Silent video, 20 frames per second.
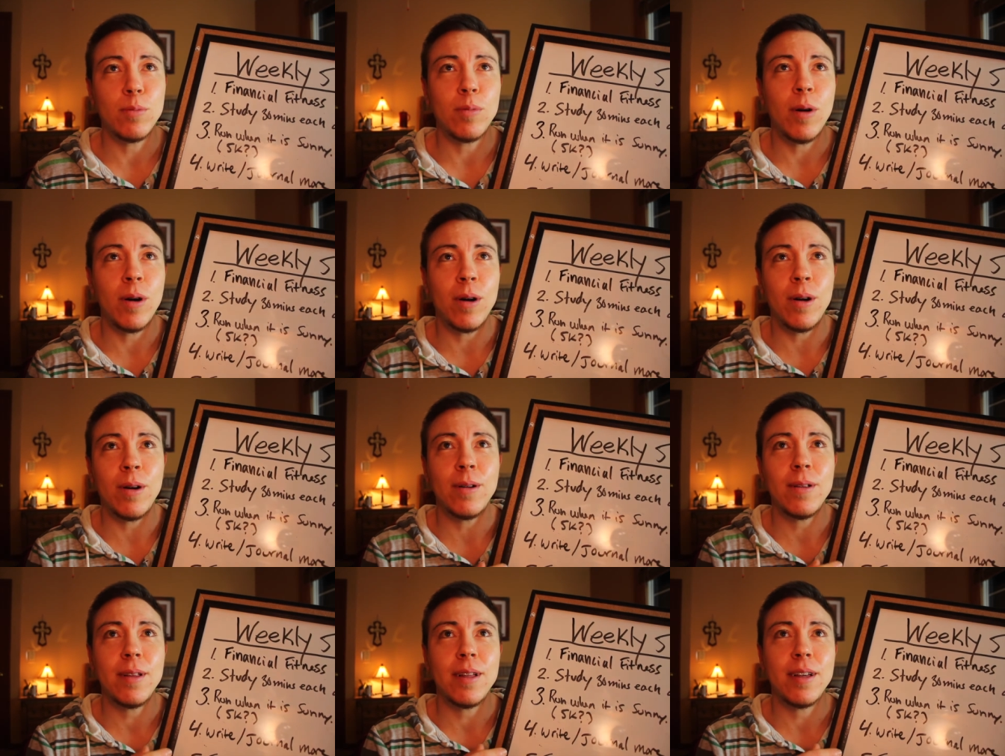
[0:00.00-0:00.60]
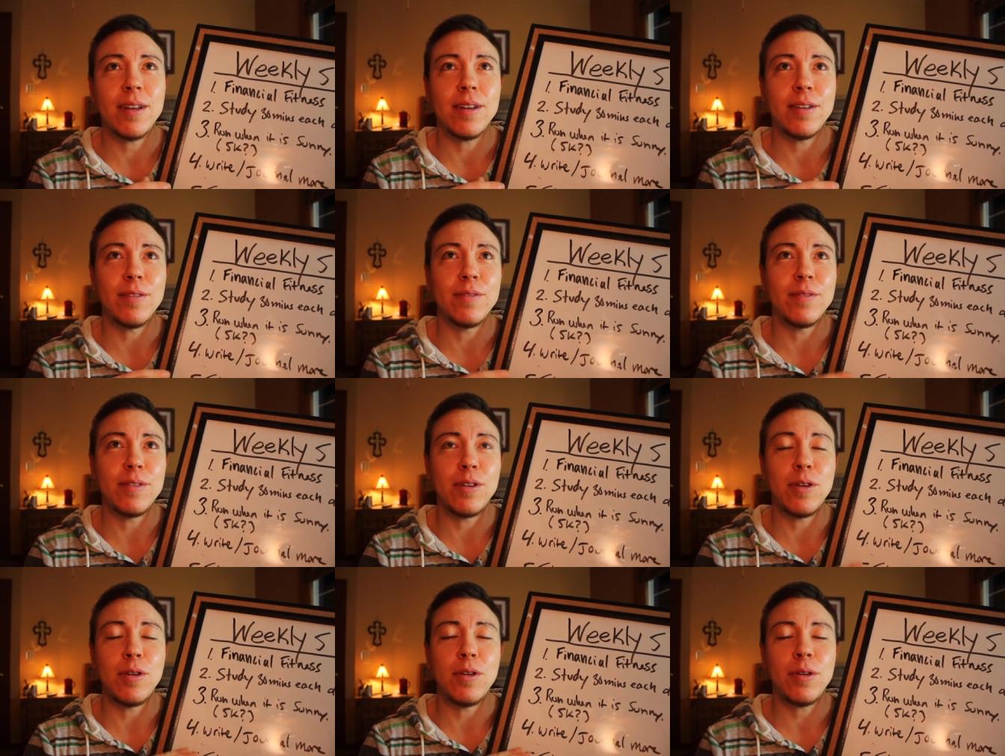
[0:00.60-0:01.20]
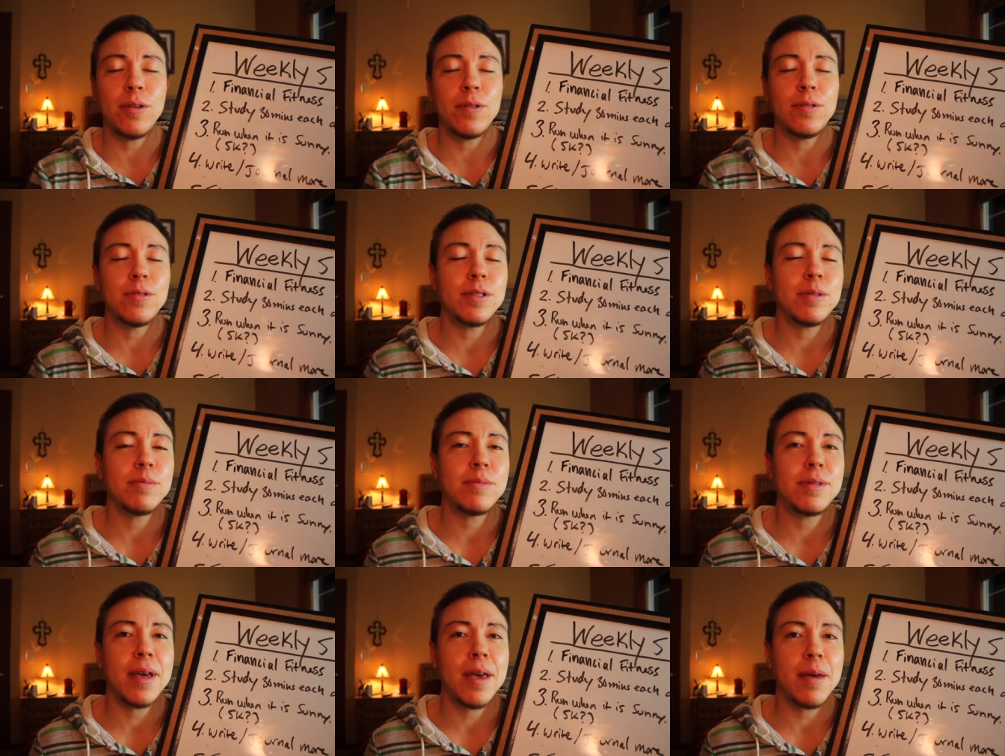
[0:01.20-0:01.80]
wall of no
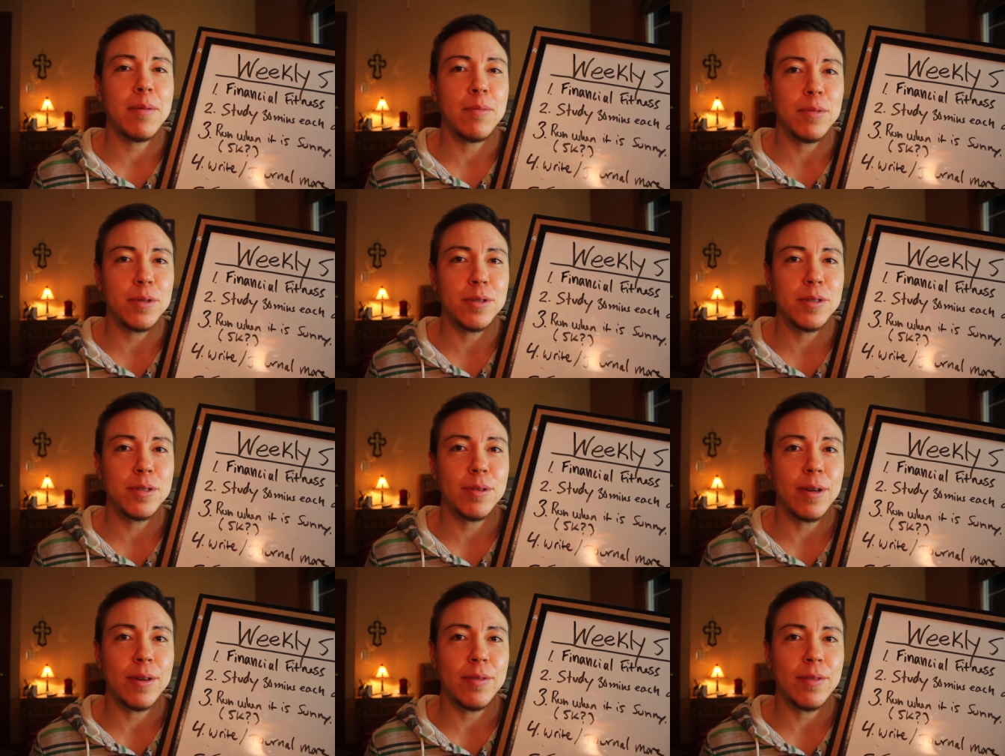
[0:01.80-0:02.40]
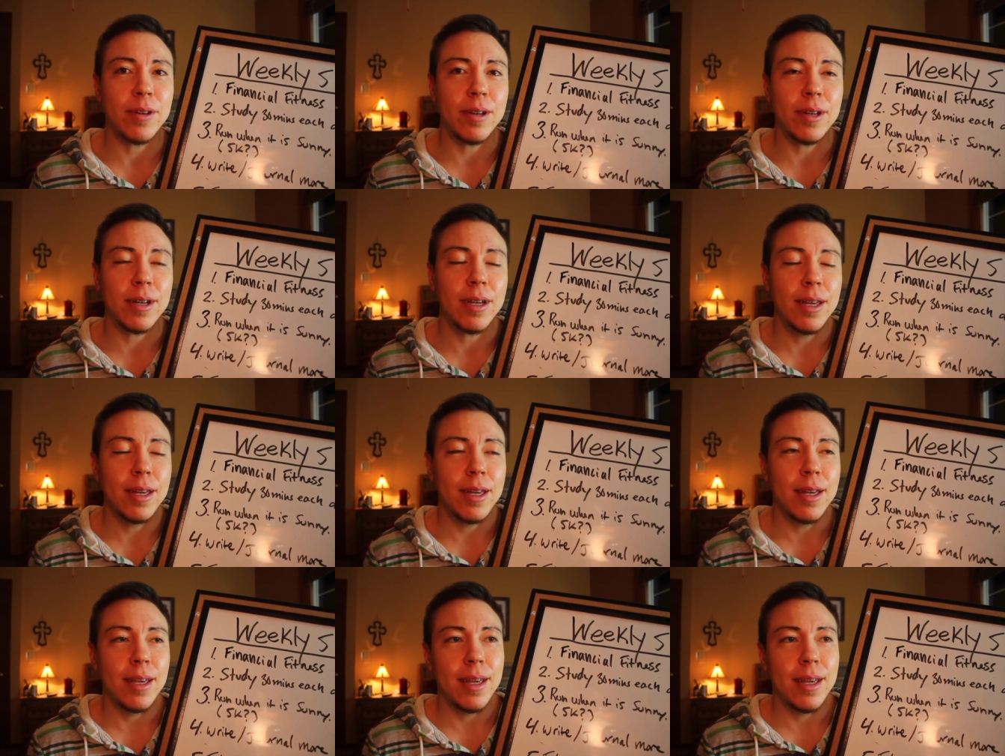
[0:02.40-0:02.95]
gym time whatsoever.